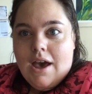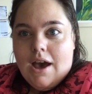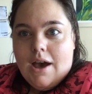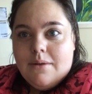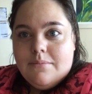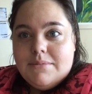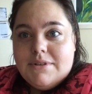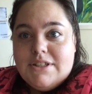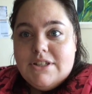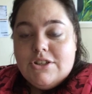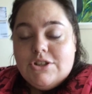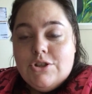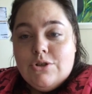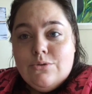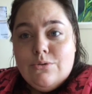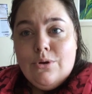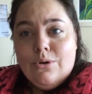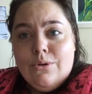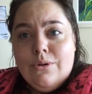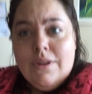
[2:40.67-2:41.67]
Um, did
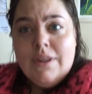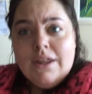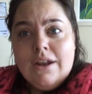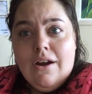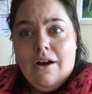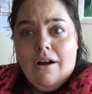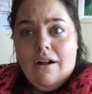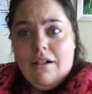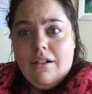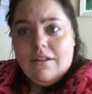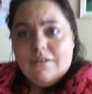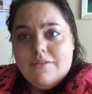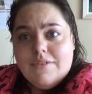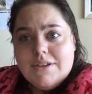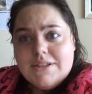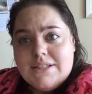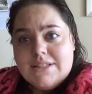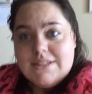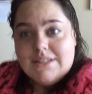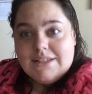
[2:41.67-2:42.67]
you know that all of
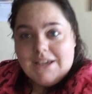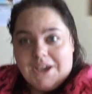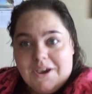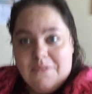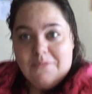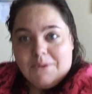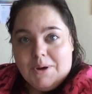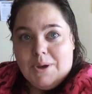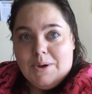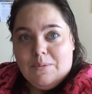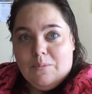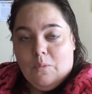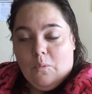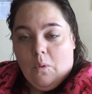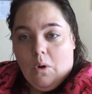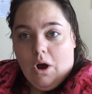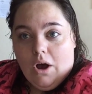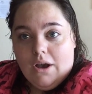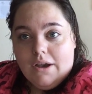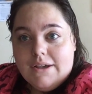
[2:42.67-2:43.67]
the stateroom
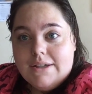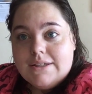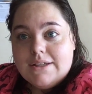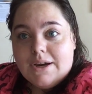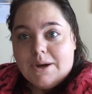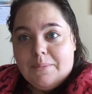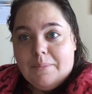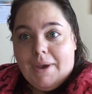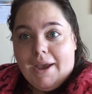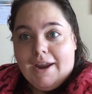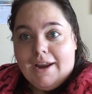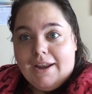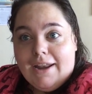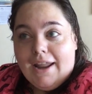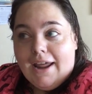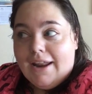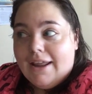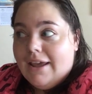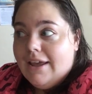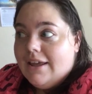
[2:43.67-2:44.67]
walls are
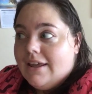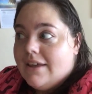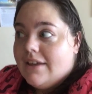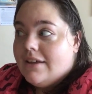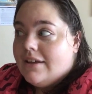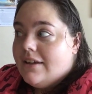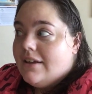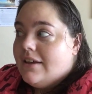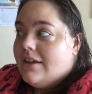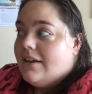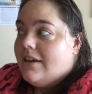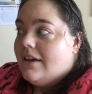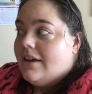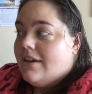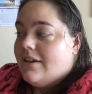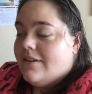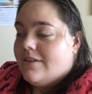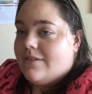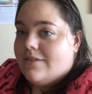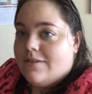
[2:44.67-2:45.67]
magnetic?
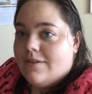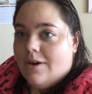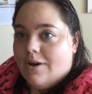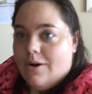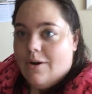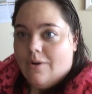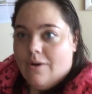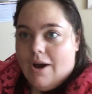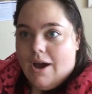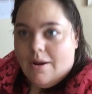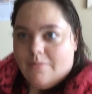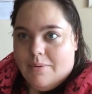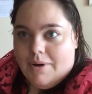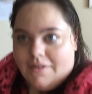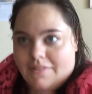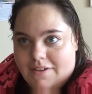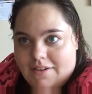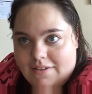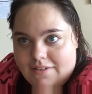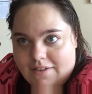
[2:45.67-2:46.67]
So I
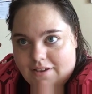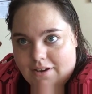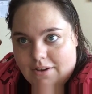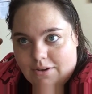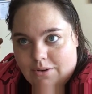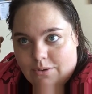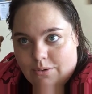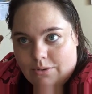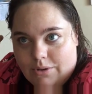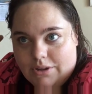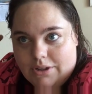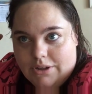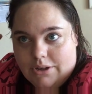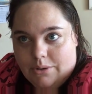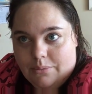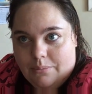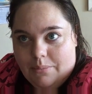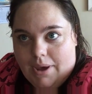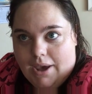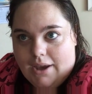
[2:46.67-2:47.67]
brought these like cool
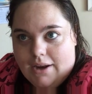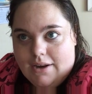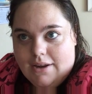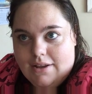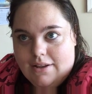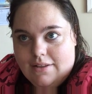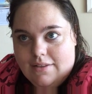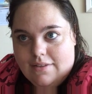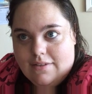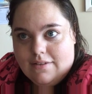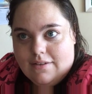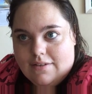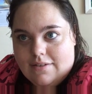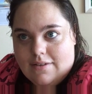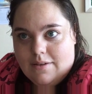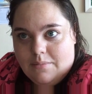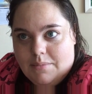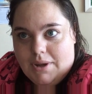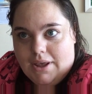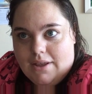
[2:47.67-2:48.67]
little magnets
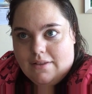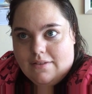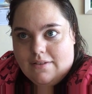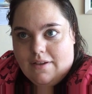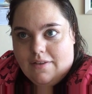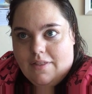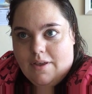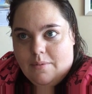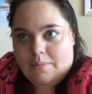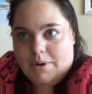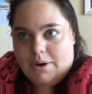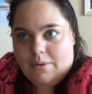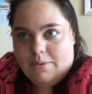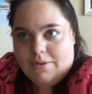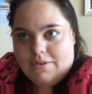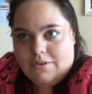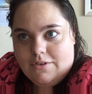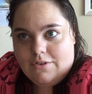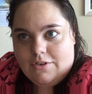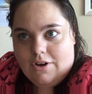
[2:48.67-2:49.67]
because somebody had said that, but I
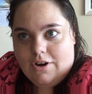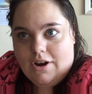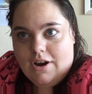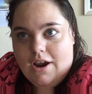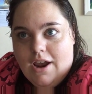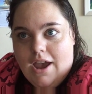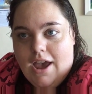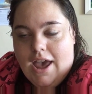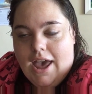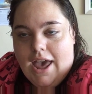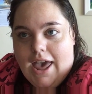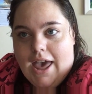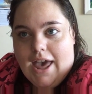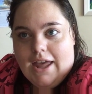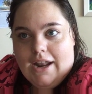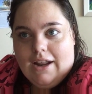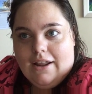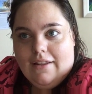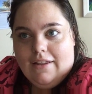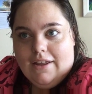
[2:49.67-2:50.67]
wasn't sure.
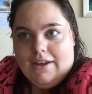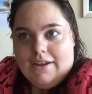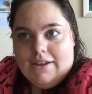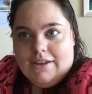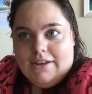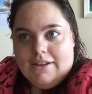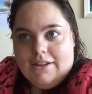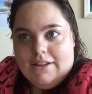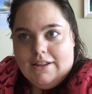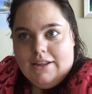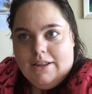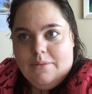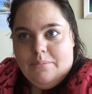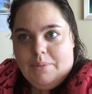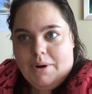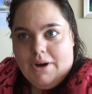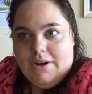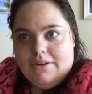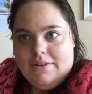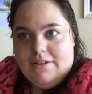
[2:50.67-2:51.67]
And I like can
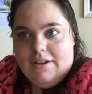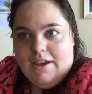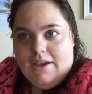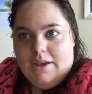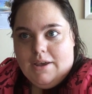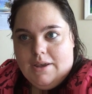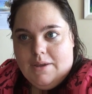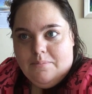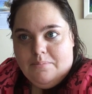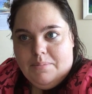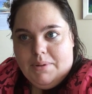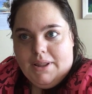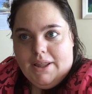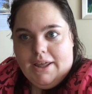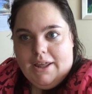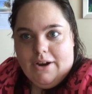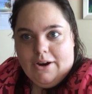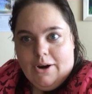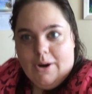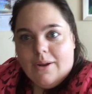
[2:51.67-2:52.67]
clip our day
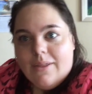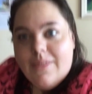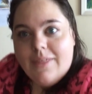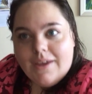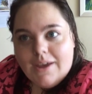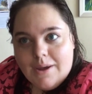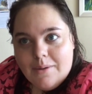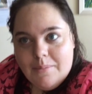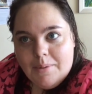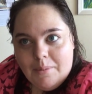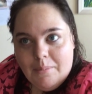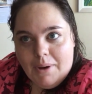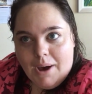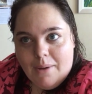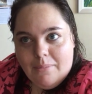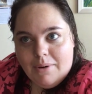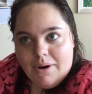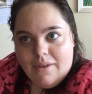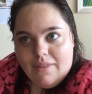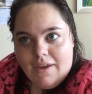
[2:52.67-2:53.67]
planner
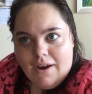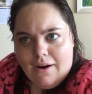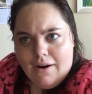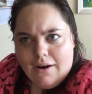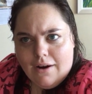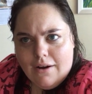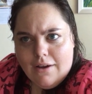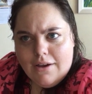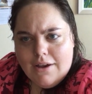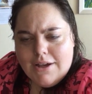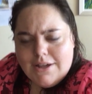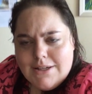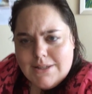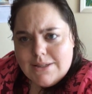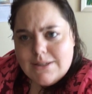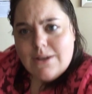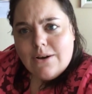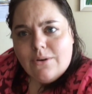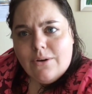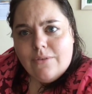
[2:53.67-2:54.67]
thingamabobber there.
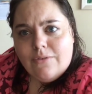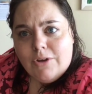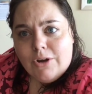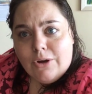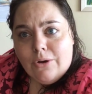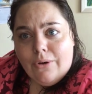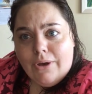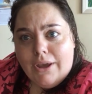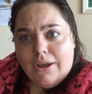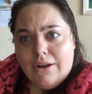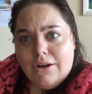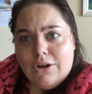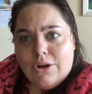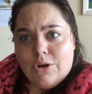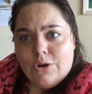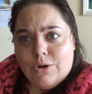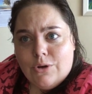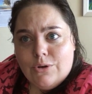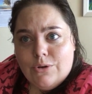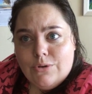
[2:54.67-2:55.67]
So if you're going on a
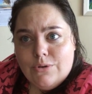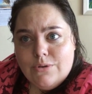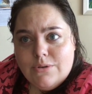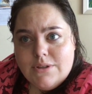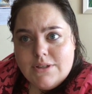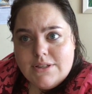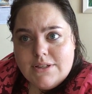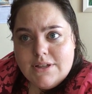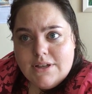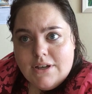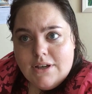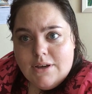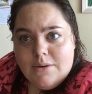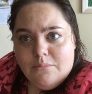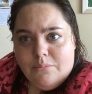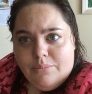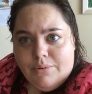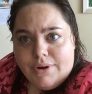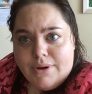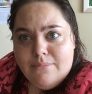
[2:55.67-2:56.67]
cruise,
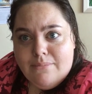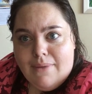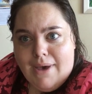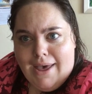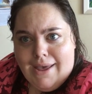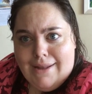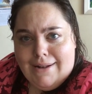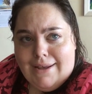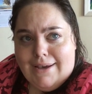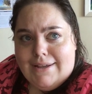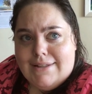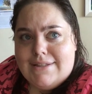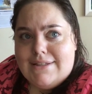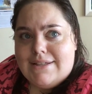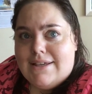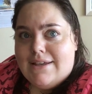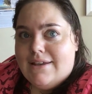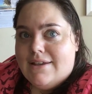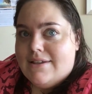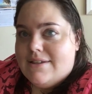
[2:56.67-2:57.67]
bring magnets
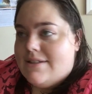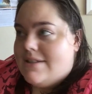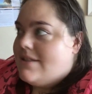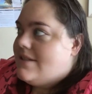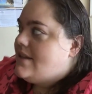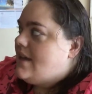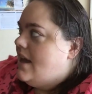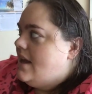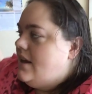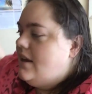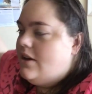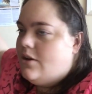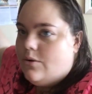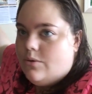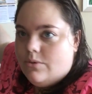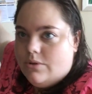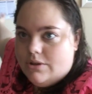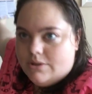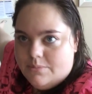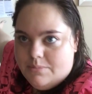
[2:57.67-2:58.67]
because it's kind of
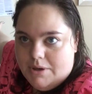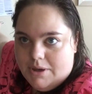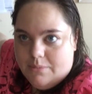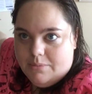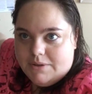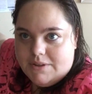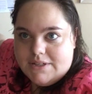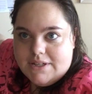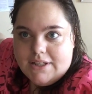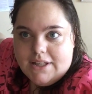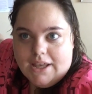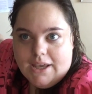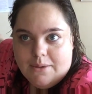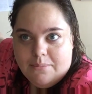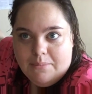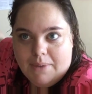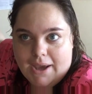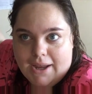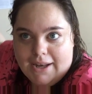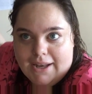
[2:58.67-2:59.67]
cool to be able to
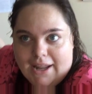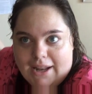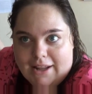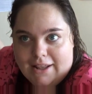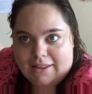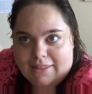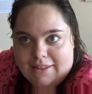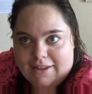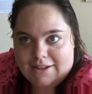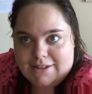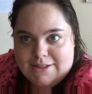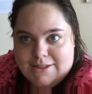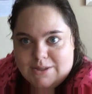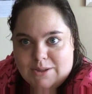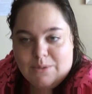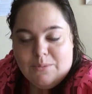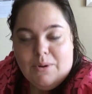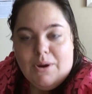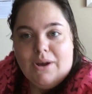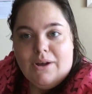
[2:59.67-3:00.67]
like magnetic things
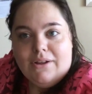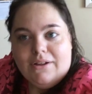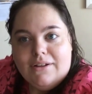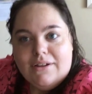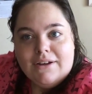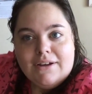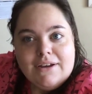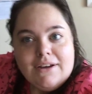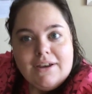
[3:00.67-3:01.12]
to the wall.